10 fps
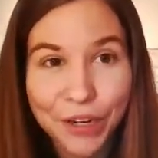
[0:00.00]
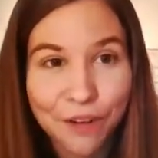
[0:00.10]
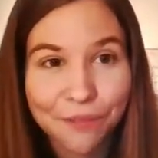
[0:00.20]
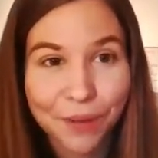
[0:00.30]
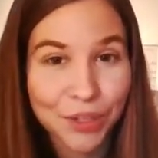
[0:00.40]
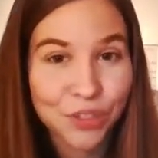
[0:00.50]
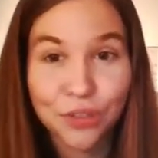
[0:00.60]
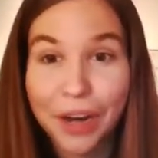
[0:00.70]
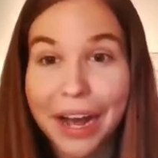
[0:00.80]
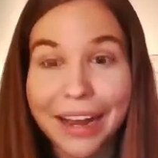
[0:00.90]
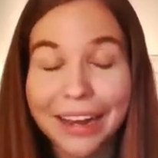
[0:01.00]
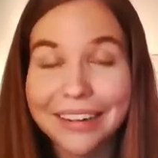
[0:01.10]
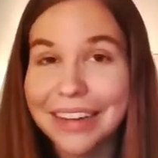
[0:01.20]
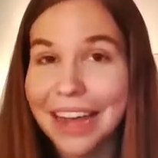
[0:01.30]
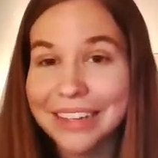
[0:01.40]
your first try.
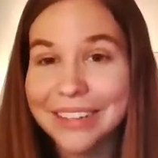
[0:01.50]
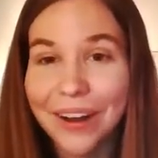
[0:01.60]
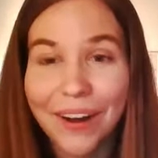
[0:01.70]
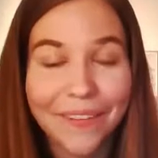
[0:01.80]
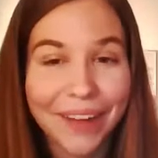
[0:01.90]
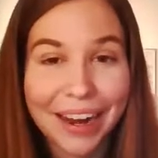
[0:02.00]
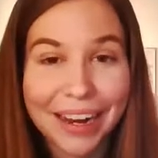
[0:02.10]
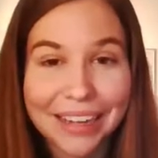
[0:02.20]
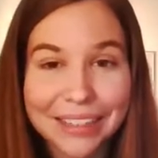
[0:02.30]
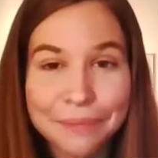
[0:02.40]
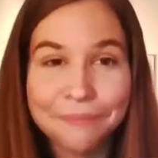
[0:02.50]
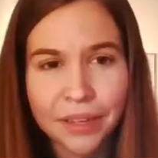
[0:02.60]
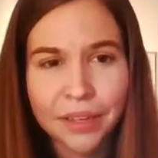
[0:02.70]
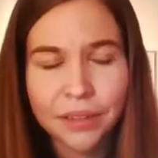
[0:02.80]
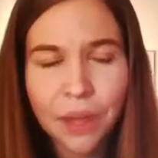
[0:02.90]
That is all right.
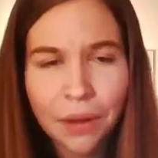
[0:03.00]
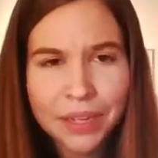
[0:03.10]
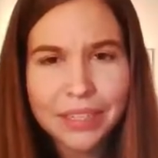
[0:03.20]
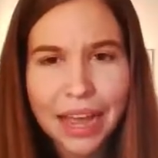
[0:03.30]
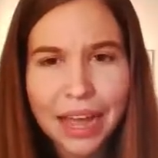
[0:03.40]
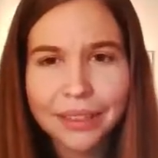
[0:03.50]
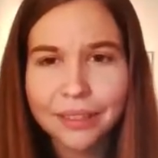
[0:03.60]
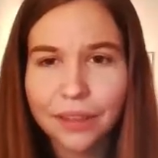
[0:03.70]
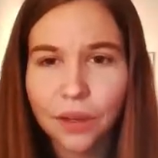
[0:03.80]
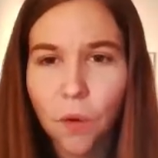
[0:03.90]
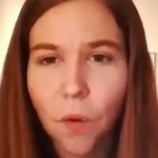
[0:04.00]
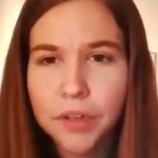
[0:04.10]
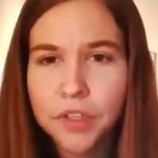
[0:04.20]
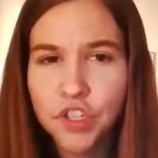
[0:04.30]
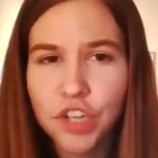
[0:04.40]
Notice that the
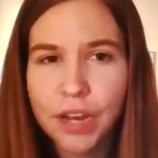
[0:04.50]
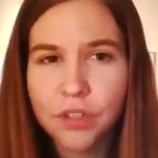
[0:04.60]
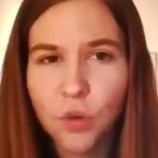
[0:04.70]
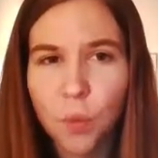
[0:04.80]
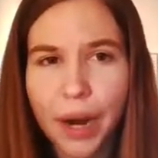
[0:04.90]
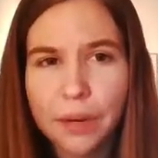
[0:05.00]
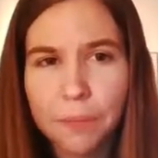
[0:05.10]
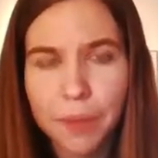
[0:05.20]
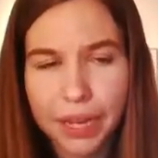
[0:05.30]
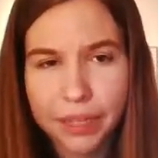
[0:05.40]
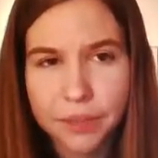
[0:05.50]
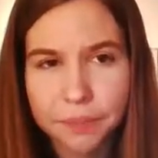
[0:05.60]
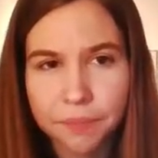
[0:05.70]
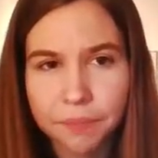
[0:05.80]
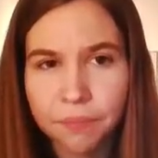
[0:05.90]
chords change quite a bit,
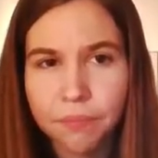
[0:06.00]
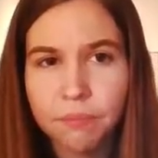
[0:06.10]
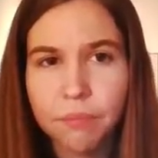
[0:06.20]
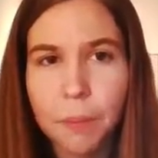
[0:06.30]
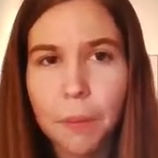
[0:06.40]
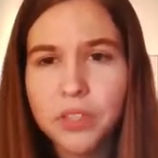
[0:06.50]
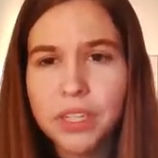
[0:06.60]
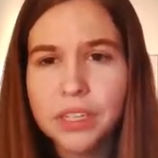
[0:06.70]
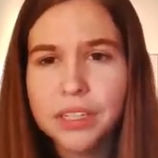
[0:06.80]
but most of the